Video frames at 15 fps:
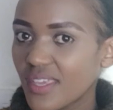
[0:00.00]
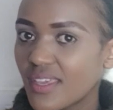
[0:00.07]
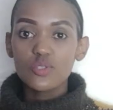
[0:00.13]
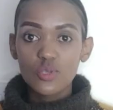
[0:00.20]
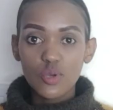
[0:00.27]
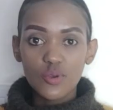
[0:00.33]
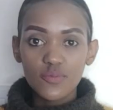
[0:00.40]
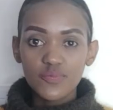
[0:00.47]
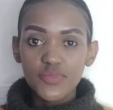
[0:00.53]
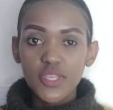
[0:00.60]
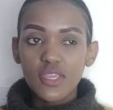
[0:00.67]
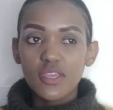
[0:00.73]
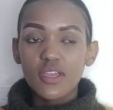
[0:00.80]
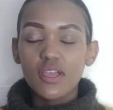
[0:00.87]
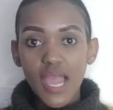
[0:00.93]
So
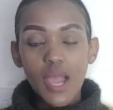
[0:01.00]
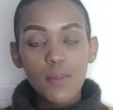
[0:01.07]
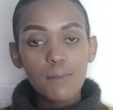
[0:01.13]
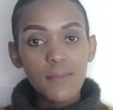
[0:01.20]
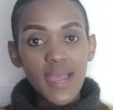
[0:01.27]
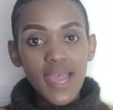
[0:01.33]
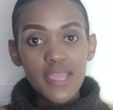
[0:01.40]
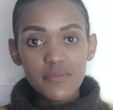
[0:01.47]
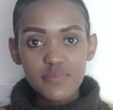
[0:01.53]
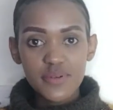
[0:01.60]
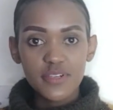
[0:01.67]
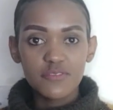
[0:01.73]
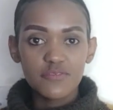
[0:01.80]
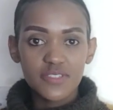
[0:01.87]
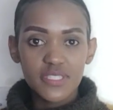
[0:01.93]
my
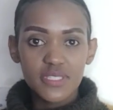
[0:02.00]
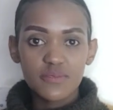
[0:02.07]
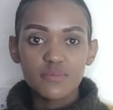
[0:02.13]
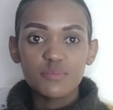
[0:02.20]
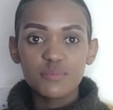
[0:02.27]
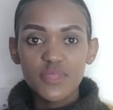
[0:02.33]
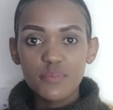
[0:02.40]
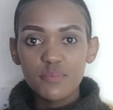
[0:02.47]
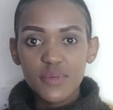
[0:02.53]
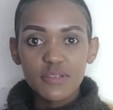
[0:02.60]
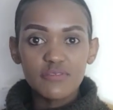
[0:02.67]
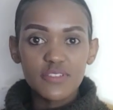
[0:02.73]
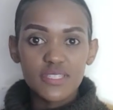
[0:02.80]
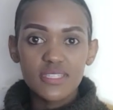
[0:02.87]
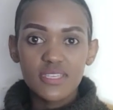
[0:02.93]
prefix, the
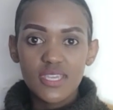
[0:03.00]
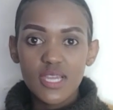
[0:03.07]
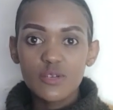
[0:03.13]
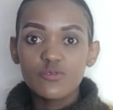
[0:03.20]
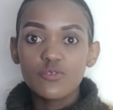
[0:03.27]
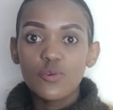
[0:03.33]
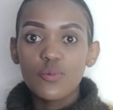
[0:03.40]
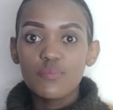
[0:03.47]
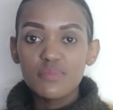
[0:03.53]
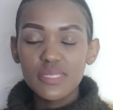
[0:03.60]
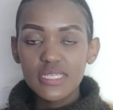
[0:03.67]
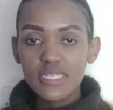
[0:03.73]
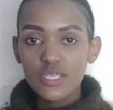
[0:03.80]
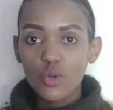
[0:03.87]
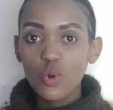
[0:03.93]
prefix here for
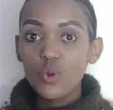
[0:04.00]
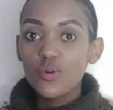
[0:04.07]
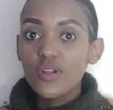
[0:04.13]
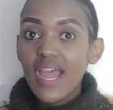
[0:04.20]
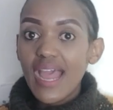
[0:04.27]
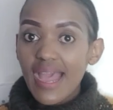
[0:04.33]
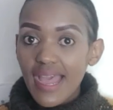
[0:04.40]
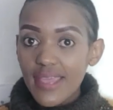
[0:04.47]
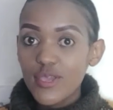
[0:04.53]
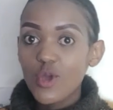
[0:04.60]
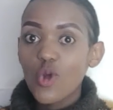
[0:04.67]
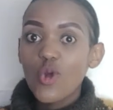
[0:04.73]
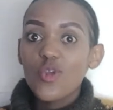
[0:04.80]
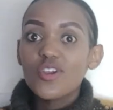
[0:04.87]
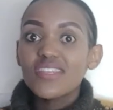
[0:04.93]
me or I
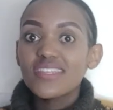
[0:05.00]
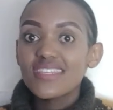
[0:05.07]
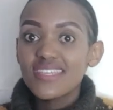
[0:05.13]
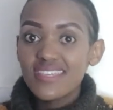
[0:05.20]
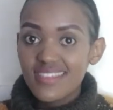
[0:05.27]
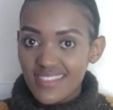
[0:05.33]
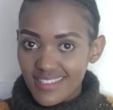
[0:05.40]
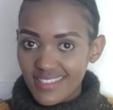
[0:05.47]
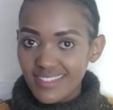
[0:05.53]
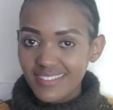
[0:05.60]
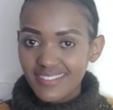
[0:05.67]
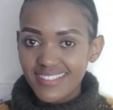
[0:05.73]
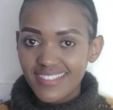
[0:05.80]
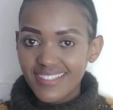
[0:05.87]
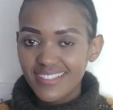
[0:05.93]
or nie
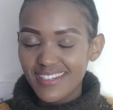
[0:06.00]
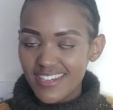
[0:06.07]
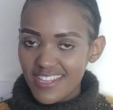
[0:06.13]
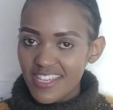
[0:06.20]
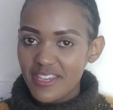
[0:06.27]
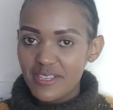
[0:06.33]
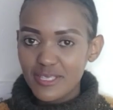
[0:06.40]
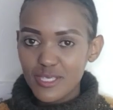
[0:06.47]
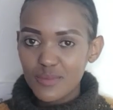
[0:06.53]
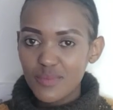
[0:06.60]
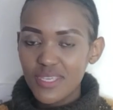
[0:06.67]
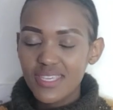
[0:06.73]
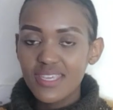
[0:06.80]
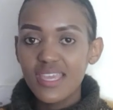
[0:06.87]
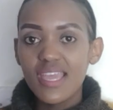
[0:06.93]
is
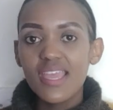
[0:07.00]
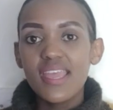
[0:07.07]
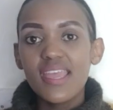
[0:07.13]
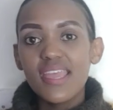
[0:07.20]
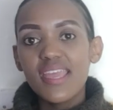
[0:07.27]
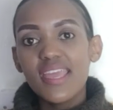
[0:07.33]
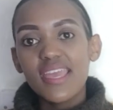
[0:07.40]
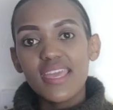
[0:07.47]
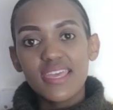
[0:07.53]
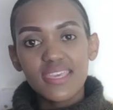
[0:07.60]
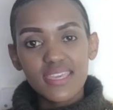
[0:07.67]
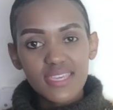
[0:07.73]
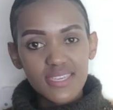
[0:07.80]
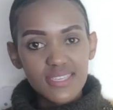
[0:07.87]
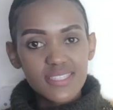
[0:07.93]
me,
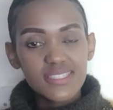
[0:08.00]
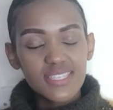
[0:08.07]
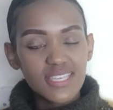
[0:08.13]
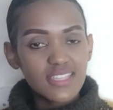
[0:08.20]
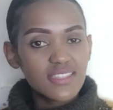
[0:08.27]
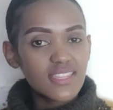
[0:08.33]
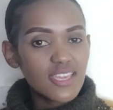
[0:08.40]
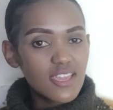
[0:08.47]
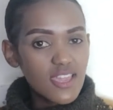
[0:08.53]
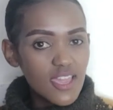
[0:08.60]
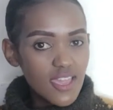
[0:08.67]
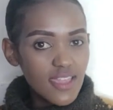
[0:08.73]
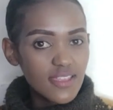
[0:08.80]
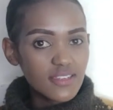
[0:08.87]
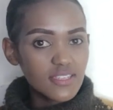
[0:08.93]
is the
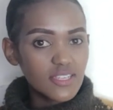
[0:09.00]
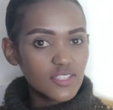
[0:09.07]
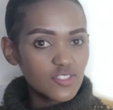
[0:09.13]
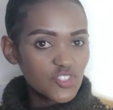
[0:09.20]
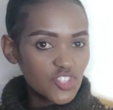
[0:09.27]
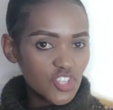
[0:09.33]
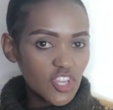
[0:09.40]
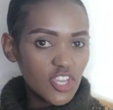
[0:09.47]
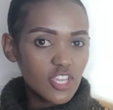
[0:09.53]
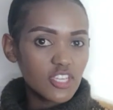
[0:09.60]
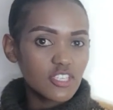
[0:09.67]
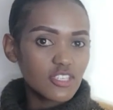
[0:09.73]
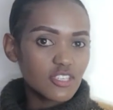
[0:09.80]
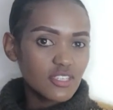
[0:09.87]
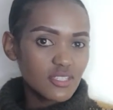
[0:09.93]

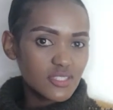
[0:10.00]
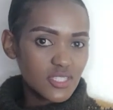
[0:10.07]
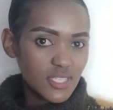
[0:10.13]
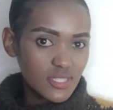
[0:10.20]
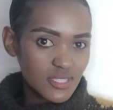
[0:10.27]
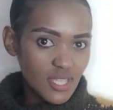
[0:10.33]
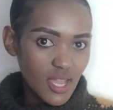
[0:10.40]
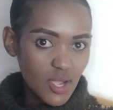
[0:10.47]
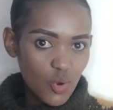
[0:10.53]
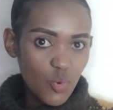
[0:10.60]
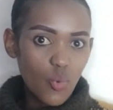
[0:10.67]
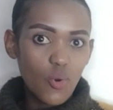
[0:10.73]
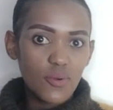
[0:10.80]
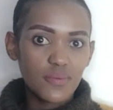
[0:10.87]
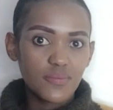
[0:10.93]
NJ,
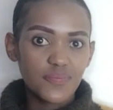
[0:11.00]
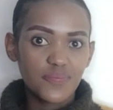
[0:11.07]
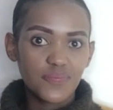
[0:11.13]
jetagwo.